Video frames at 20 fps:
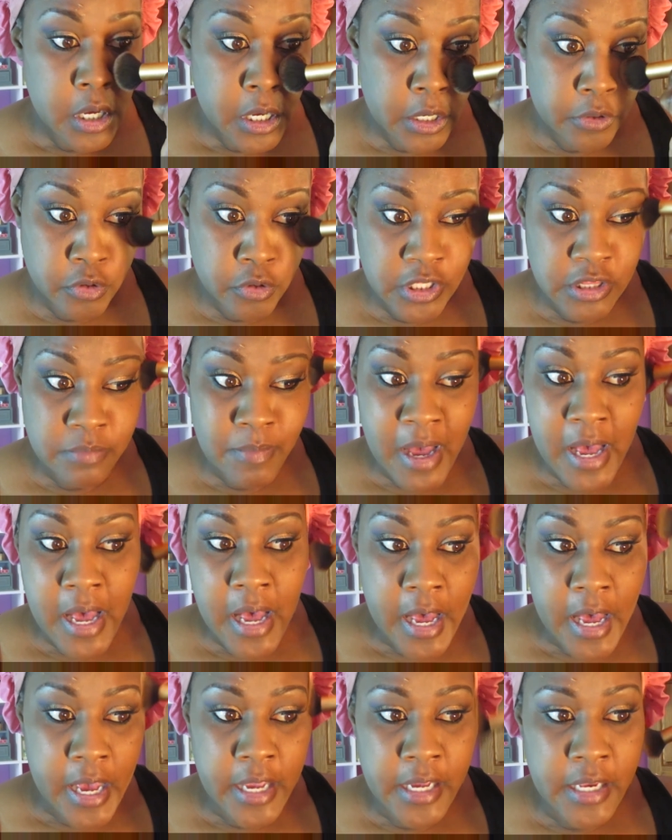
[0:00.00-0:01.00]
underneath my
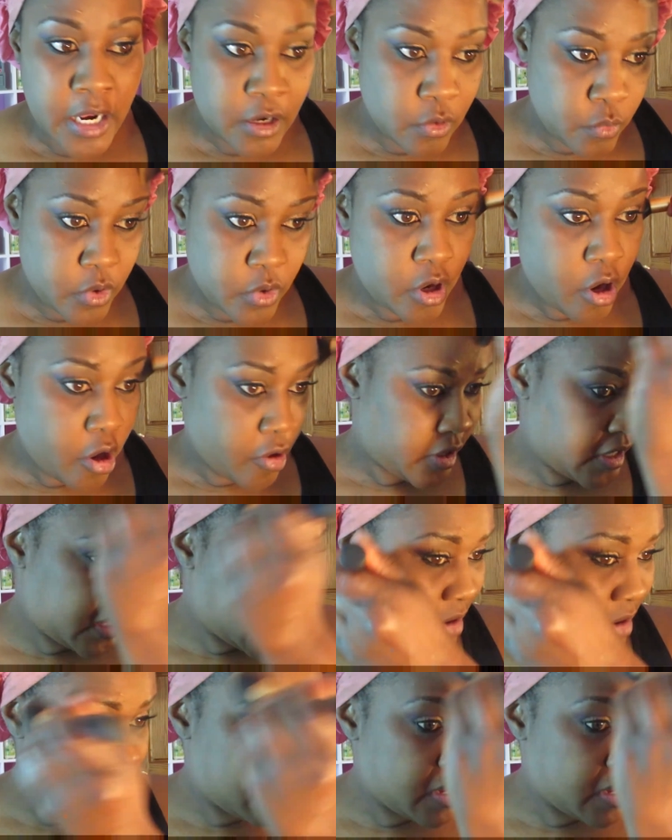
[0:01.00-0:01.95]
eye, and I don't want to already have